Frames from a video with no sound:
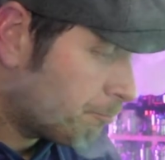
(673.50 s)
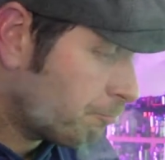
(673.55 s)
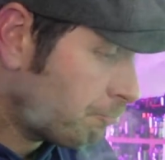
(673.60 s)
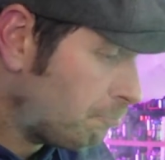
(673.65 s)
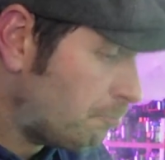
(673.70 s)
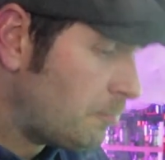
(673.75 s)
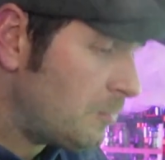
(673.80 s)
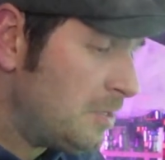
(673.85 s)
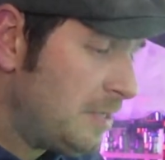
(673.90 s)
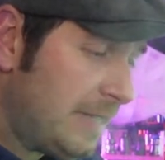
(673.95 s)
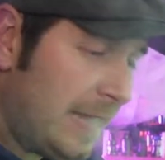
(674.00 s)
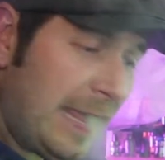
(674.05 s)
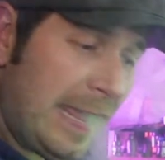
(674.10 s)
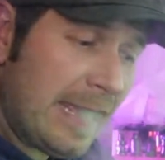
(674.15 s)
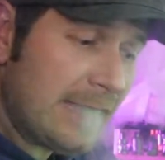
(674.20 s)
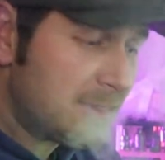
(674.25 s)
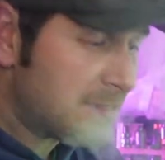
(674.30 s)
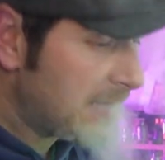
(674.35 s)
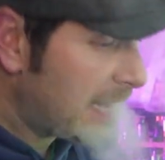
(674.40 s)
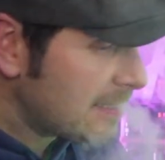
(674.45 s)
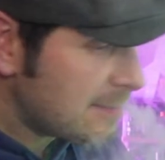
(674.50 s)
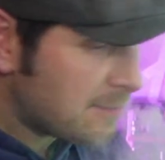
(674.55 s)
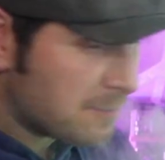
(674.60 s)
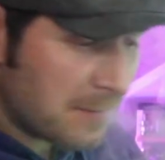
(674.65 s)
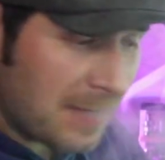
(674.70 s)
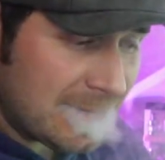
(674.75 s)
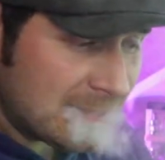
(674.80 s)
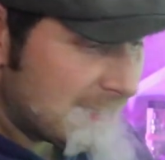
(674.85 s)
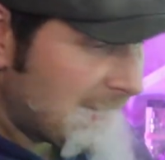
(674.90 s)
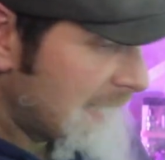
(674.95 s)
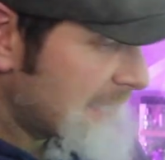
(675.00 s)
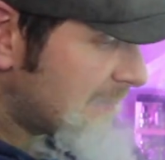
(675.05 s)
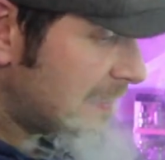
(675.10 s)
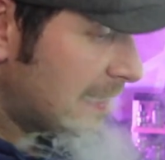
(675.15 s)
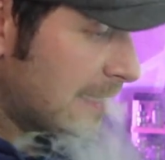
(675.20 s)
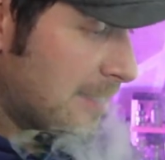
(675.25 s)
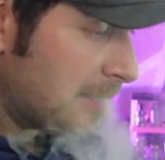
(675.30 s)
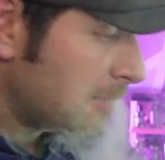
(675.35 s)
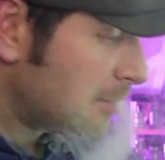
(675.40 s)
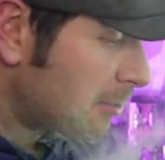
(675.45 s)
Yeah, it tastes fantastic.
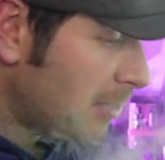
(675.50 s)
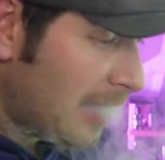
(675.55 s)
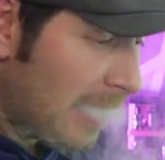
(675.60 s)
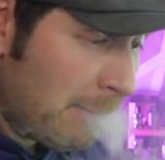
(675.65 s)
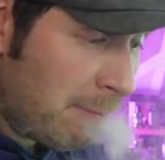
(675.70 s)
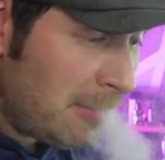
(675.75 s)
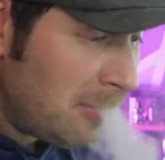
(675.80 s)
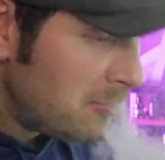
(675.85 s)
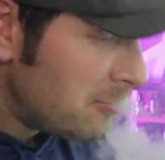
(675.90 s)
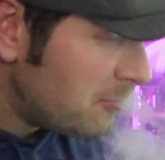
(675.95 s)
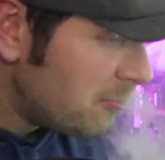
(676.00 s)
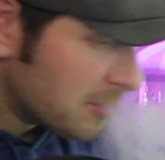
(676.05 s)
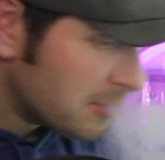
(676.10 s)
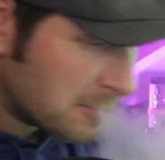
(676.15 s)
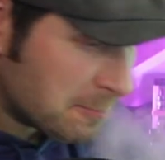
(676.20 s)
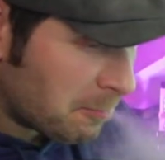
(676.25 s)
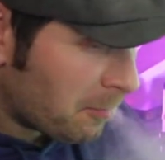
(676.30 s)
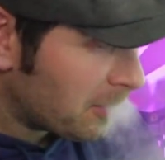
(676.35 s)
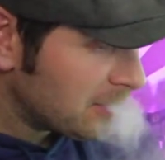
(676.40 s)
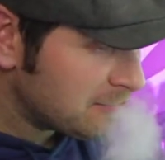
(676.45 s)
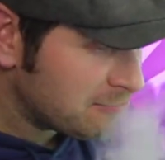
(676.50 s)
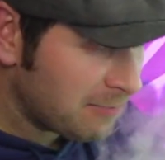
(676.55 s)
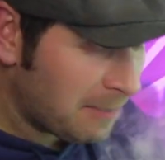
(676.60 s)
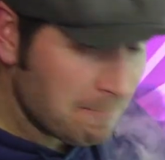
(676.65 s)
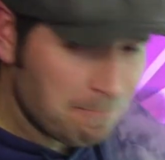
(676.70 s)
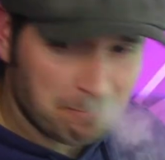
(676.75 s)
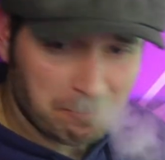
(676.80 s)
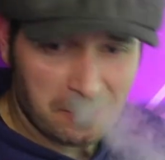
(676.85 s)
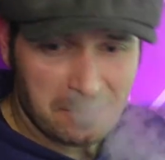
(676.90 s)
The lemon and the spiced rum.